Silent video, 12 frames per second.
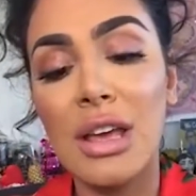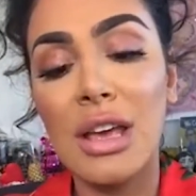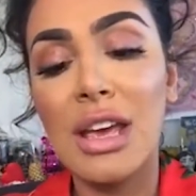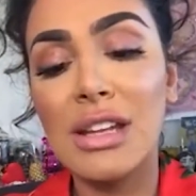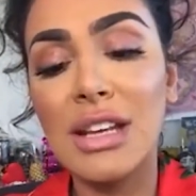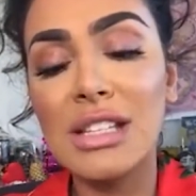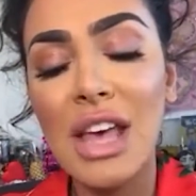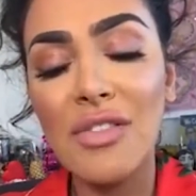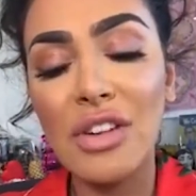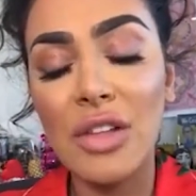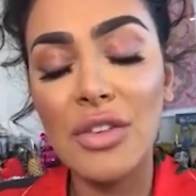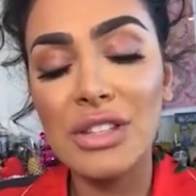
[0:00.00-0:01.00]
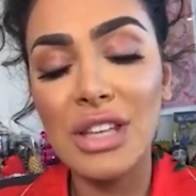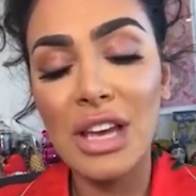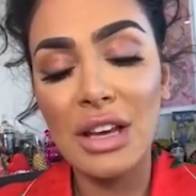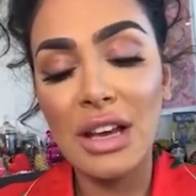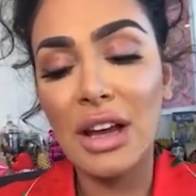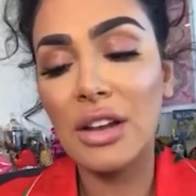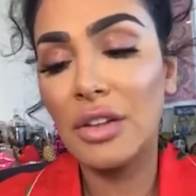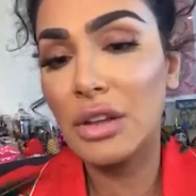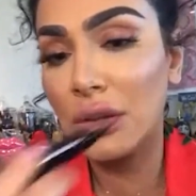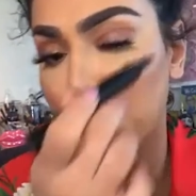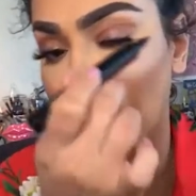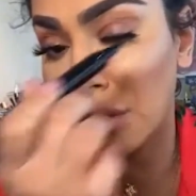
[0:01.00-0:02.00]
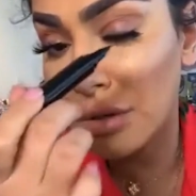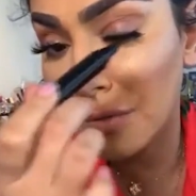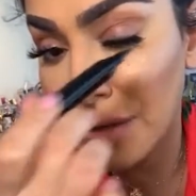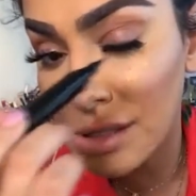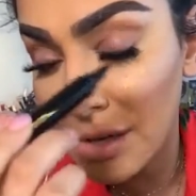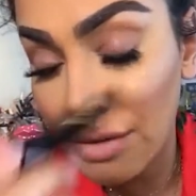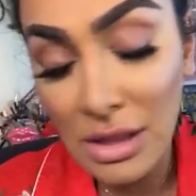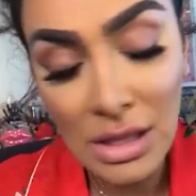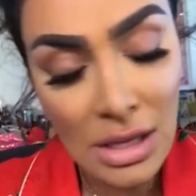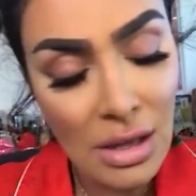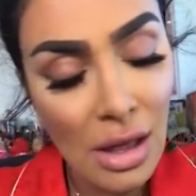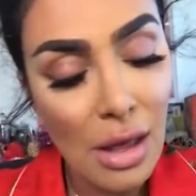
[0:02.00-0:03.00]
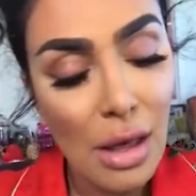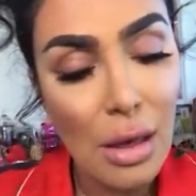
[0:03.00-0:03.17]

It does have another side that kind of like you can go in and fix everything.